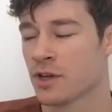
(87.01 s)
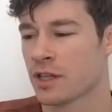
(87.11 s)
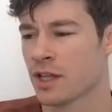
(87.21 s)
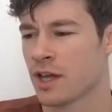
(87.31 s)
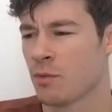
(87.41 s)
I
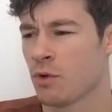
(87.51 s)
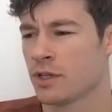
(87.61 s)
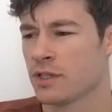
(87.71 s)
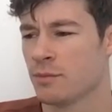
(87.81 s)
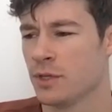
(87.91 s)
think I
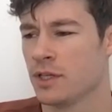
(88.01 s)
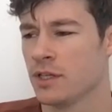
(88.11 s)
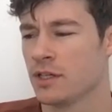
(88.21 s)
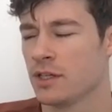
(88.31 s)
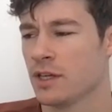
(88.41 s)
wanted to
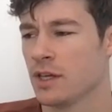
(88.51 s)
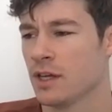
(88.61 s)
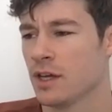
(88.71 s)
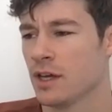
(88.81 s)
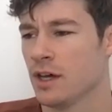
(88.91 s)
be,
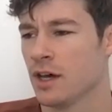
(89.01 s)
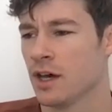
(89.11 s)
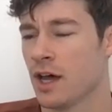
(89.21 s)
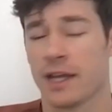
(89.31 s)
I